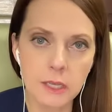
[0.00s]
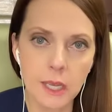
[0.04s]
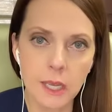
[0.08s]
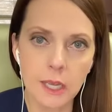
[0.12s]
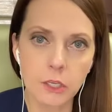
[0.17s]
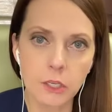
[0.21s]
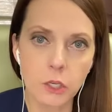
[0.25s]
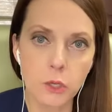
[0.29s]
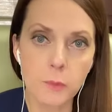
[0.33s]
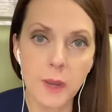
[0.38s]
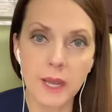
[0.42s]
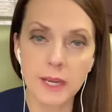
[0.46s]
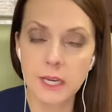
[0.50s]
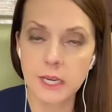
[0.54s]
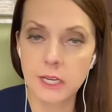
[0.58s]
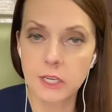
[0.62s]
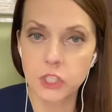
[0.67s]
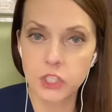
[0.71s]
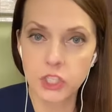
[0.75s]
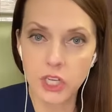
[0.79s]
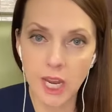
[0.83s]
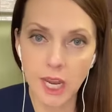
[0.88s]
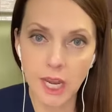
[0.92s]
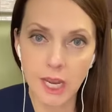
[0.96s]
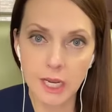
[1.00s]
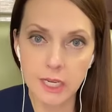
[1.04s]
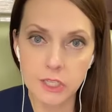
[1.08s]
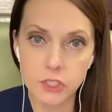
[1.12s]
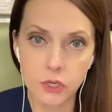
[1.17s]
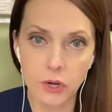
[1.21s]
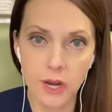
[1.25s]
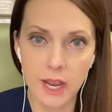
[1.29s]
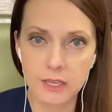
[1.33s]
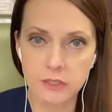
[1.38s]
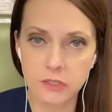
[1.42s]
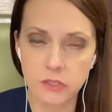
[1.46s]
and you might need to change
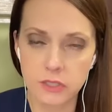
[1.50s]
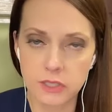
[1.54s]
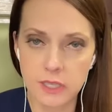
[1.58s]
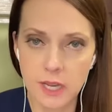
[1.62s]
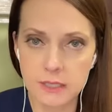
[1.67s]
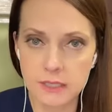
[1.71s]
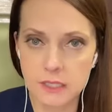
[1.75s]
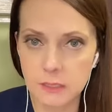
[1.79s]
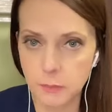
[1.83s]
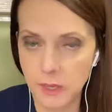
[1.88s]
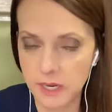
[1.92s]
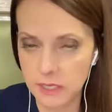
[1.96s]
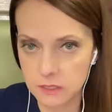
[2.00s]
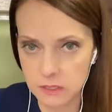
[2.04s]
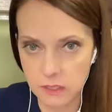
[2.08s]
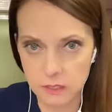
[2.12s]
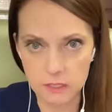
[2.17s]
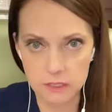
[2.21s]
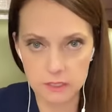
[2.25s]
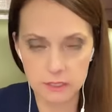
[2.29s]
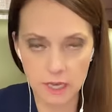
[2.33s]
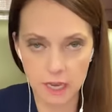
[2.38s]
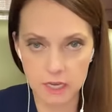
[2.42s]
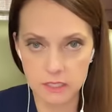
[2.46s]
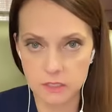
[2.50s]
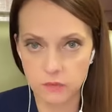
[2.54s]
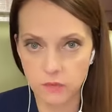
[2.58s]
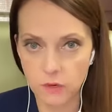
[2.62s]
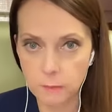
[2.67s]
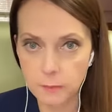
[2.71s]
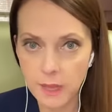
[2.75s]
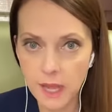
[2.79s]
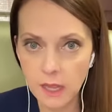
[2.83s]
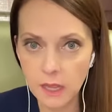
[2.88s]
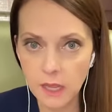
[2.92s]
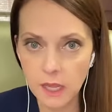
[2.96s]
your exercises based on the size of
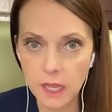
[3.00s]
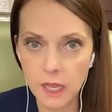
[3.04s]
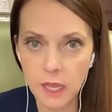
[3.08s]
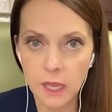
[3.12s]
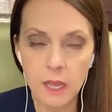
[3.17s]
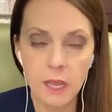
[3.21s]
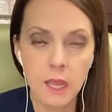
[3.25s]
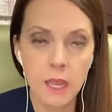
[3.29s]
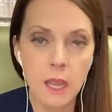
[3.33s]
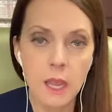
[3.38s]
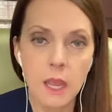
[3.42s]
your belly.